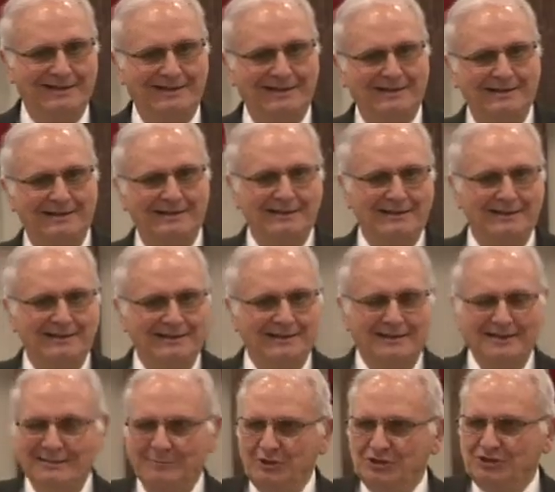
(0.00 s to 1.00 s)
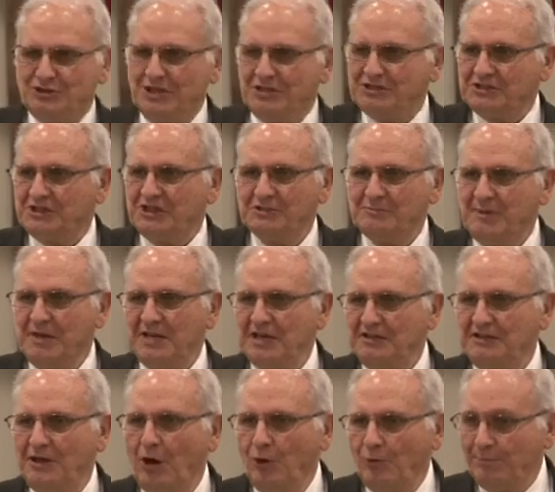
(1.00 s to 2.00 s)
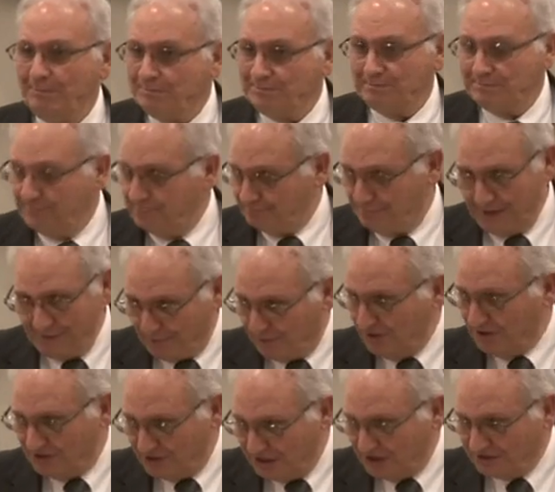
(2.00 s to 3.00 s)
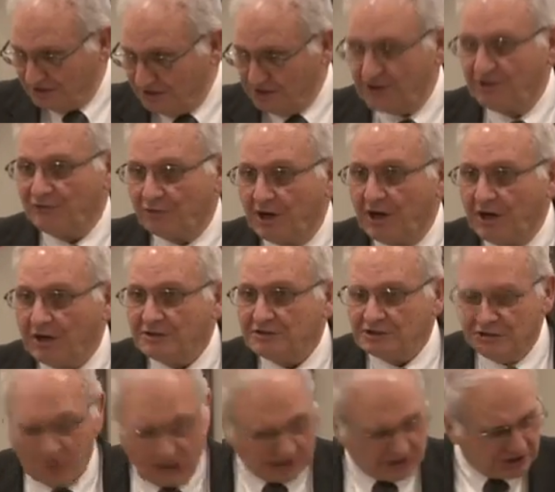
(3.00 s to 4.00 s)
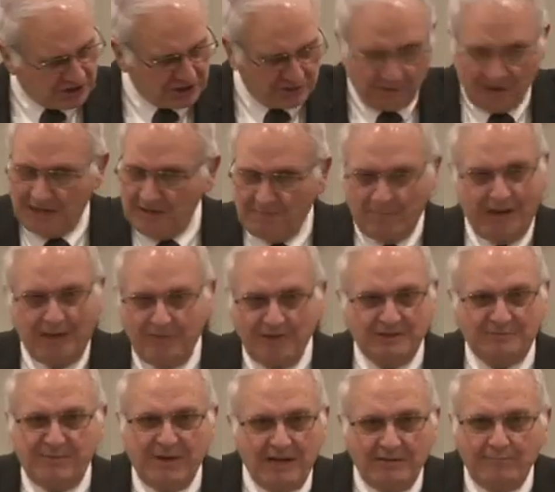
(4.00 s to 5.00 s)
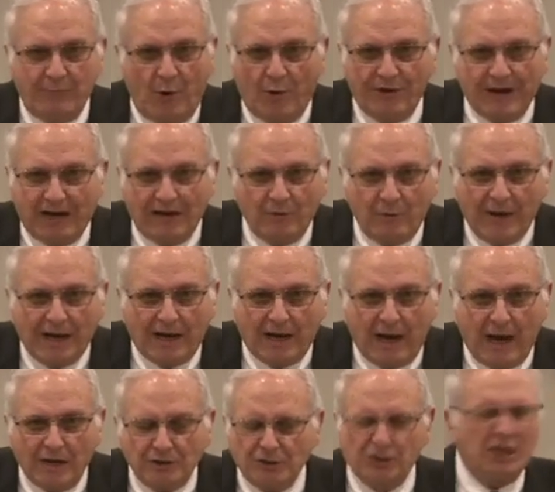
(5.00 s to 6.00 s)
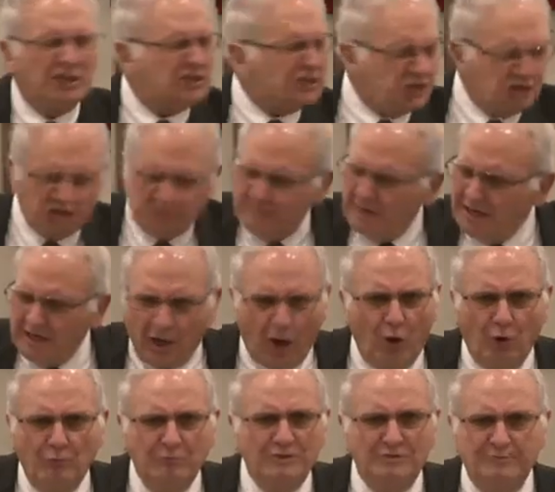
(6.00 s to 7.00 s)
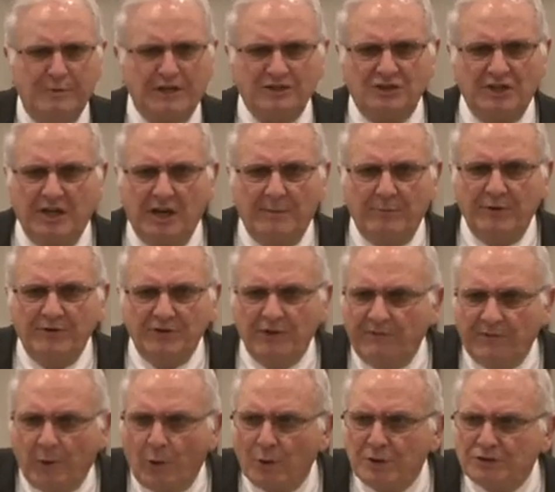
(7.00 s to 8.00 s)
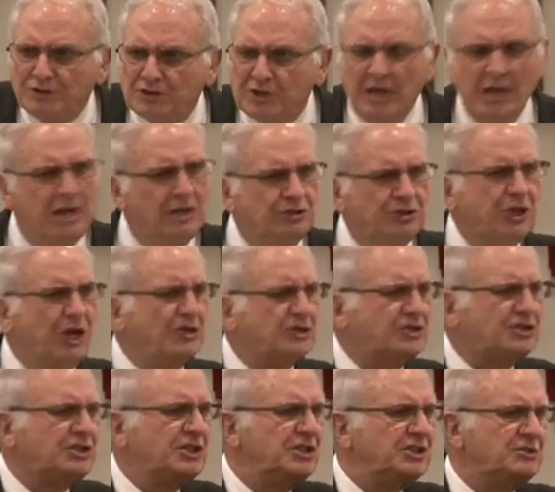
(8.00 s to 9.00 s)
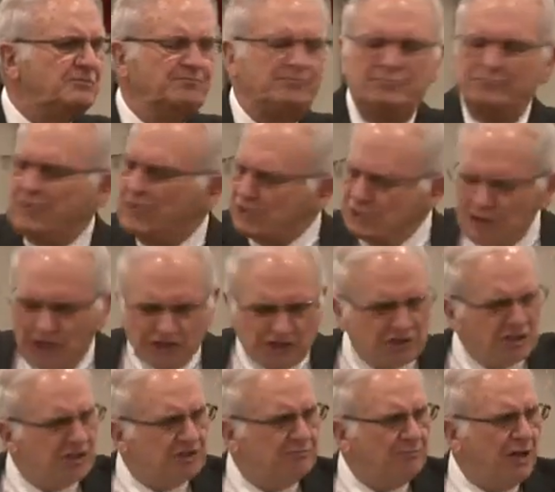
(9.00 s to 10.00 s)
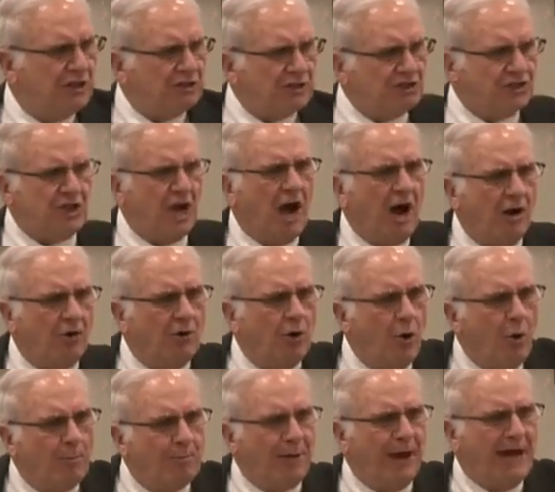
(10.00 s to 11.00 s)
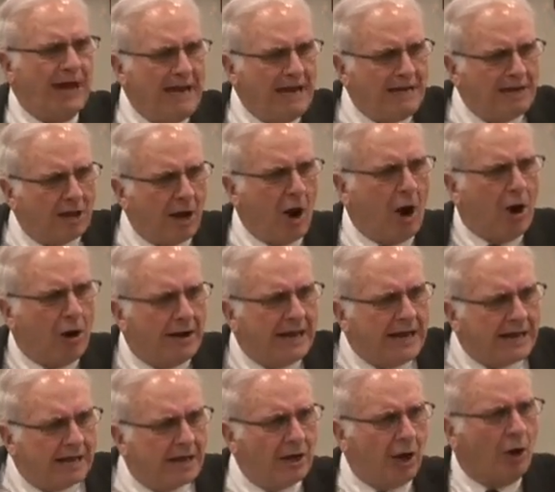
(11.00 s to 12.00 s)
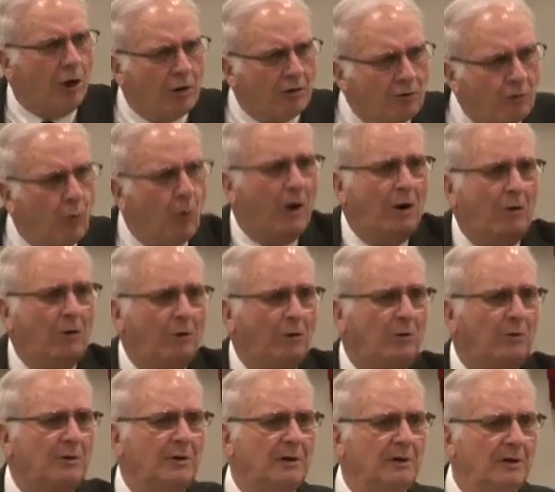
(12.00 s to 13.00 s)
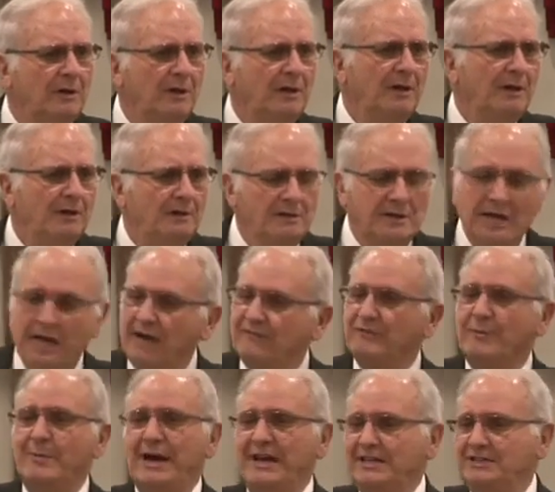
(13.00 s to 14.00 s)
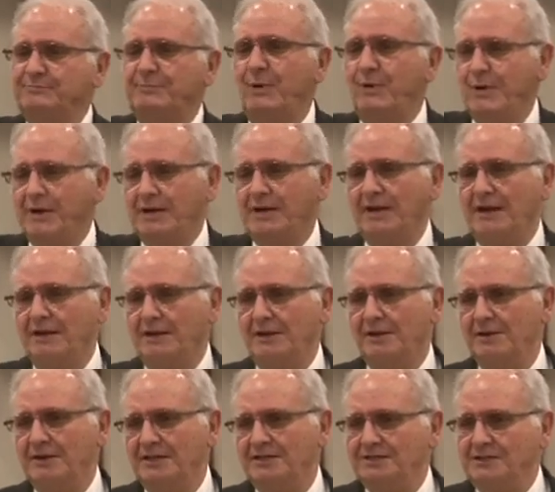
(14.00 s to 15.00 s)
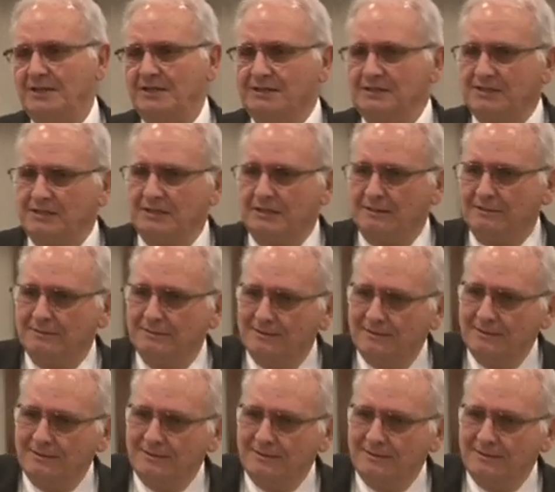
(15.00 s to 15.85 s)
but just as many dope people addicted to drugs, just as many babies being born out of wedlock, just as many homes busted up with divorce, just as, just as much sorrow, pain, and heartache, and hurt, and woe. Yet everybody's born again here in East Tennessee.